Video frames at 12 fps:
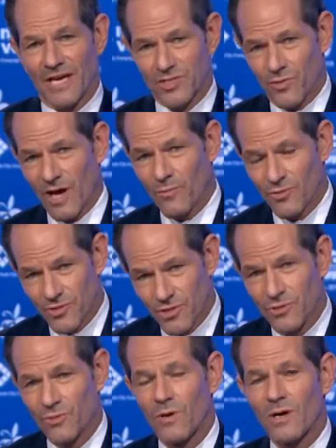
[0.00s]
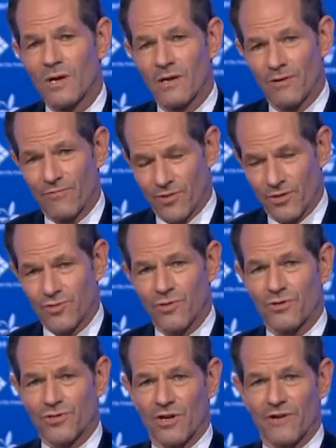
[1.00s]
That's what I will do for the
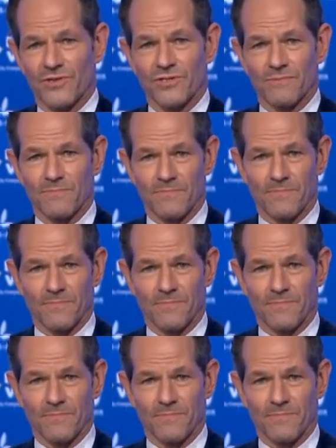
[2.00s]
Comptroller's office.